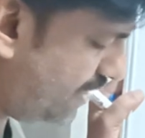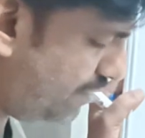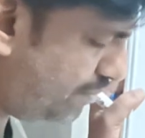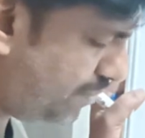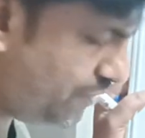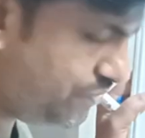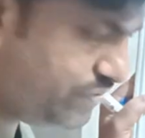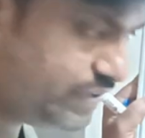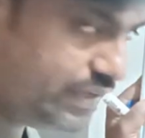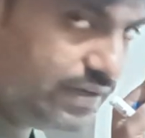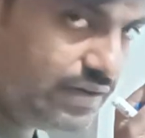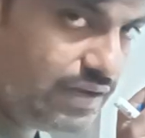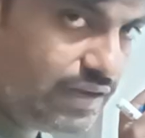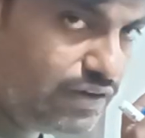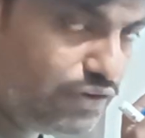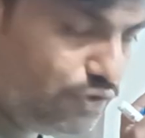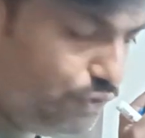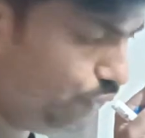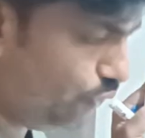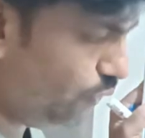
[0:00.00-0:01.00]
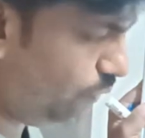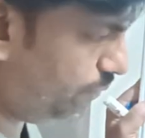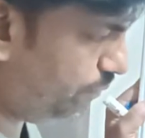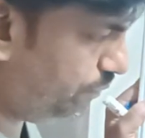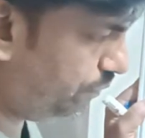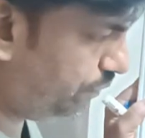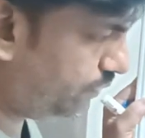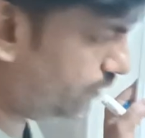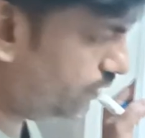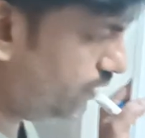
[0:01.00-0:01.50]
type of signal? No.
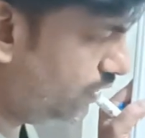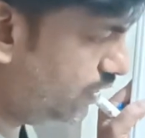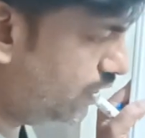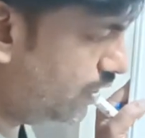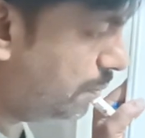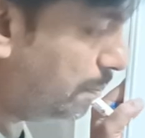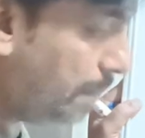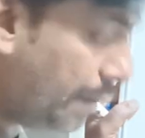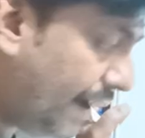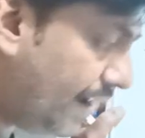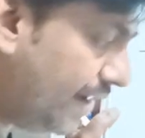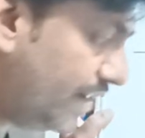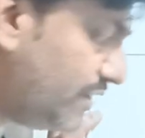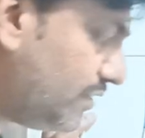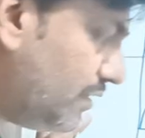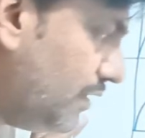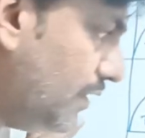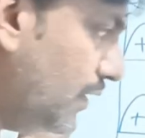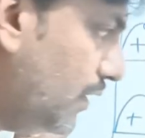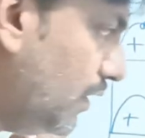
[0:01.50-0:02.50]
But